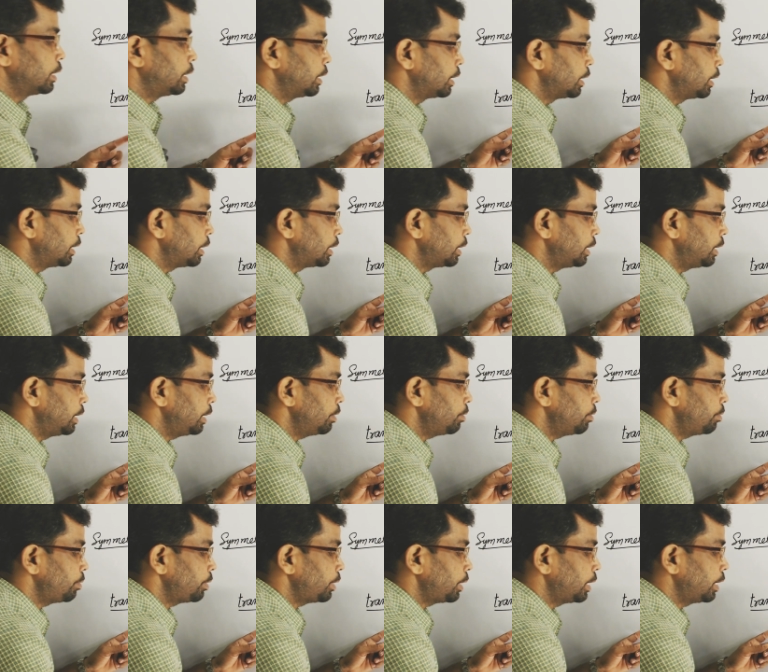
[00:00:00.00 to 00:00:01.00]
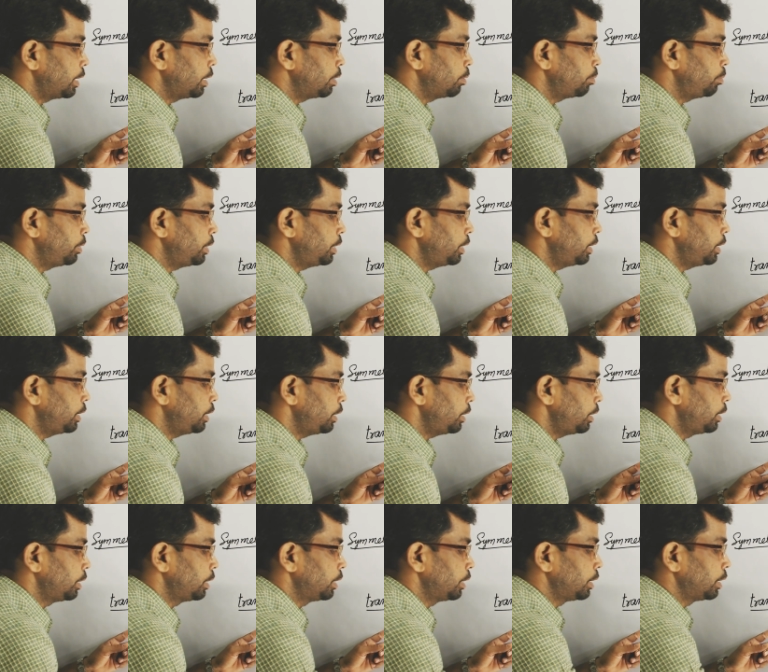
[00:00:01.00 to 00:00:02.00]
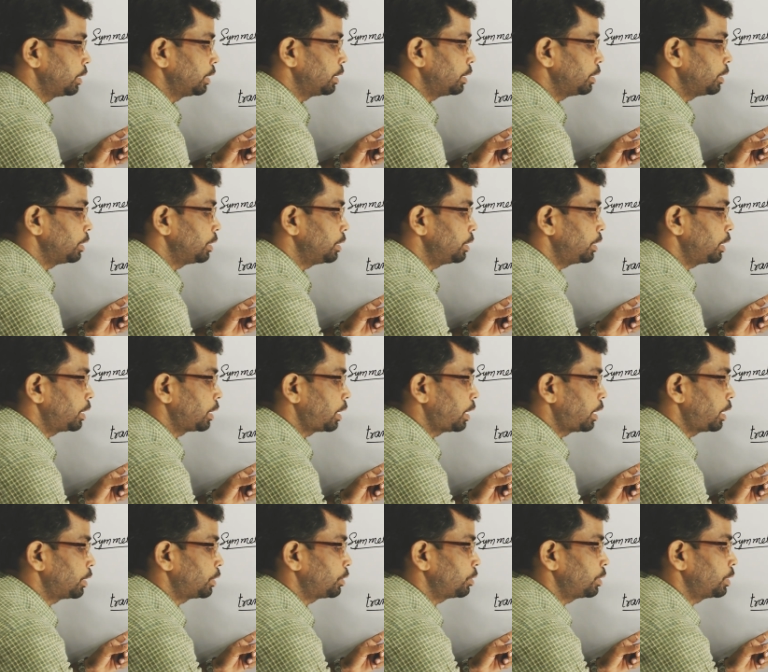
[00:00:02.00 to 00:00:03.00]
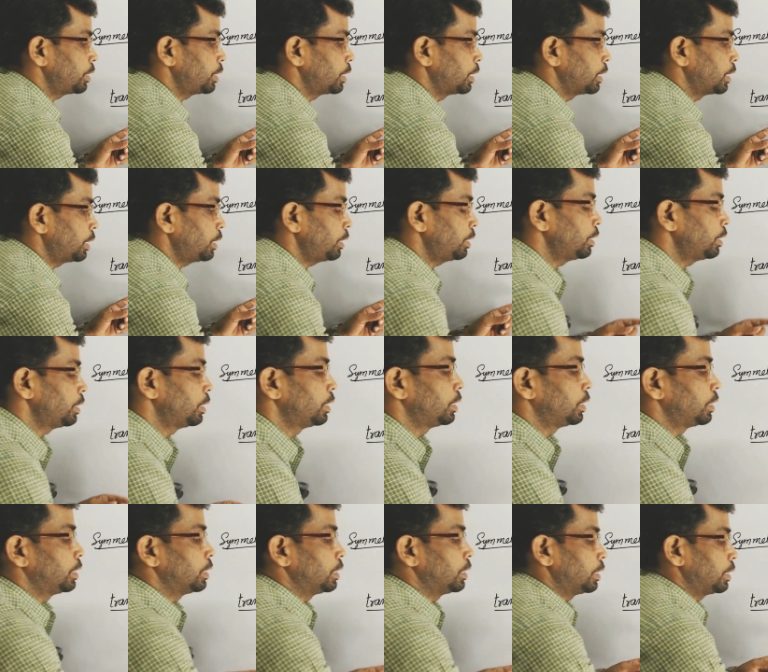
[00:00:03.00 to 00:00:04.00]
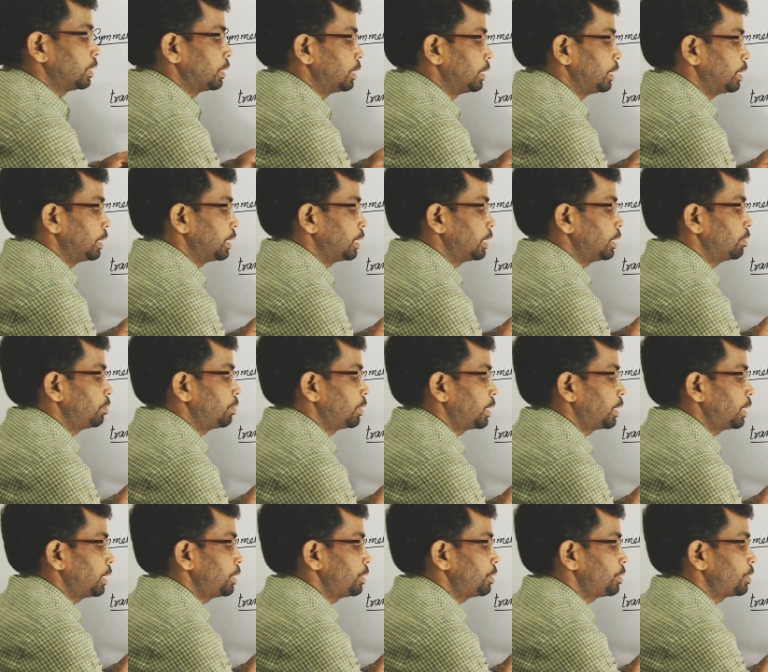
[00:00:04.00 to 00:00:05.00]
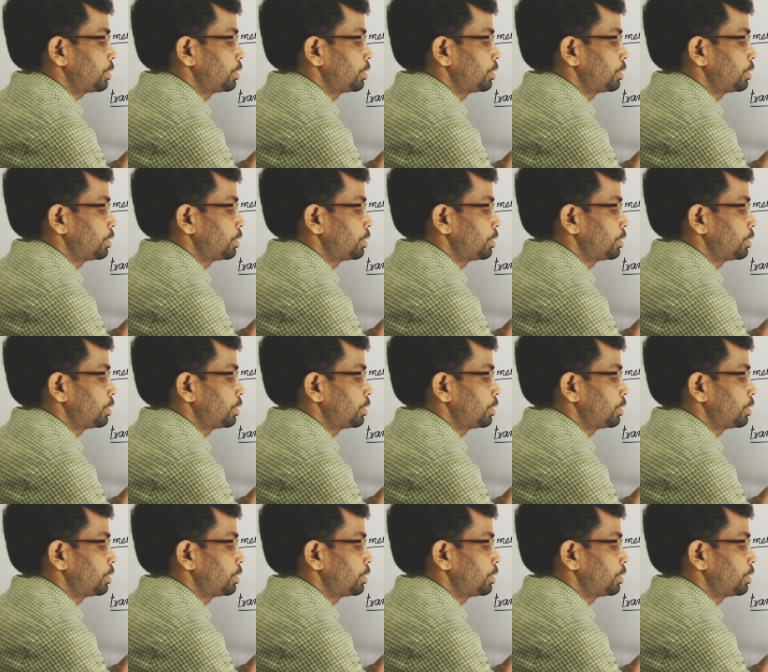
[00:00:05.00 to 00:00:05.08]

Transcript: if AB in the relation, then their difference